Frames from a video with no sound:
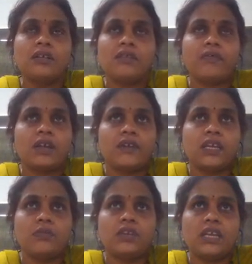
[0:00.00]
one
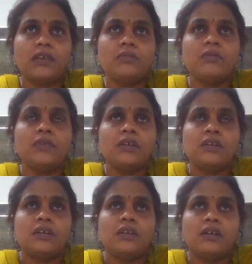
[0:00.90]
variable name.
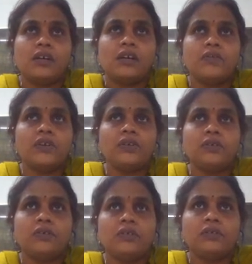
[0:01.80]
I want
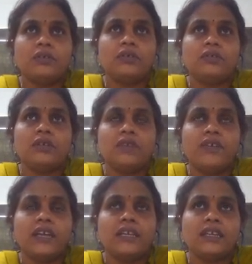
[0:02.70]
to
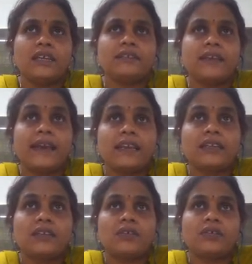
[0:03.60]
define it as a
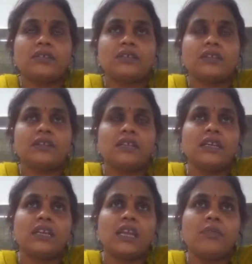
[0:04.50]
character constant.
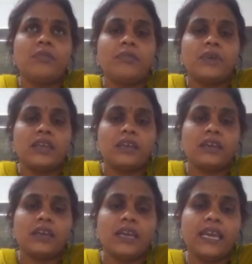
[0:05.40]
Then num
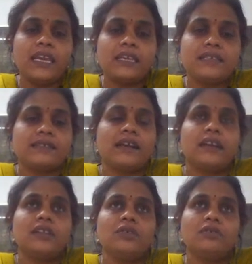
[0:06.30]
a is
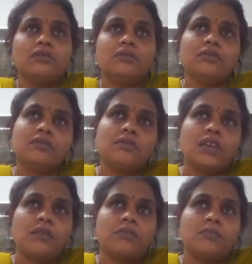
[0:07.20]
assigned to
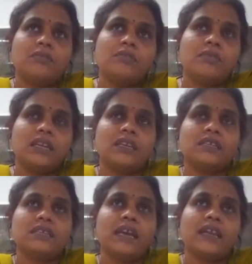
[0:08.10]
num, but it
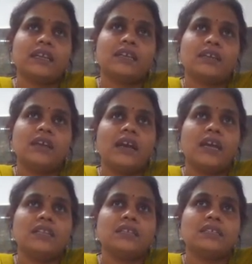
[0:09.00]
is character,
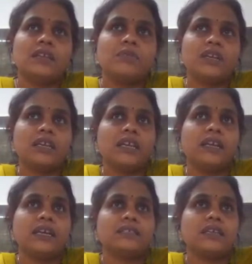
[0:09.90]
and this can be declared
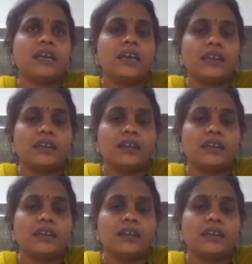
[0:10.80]
as a char.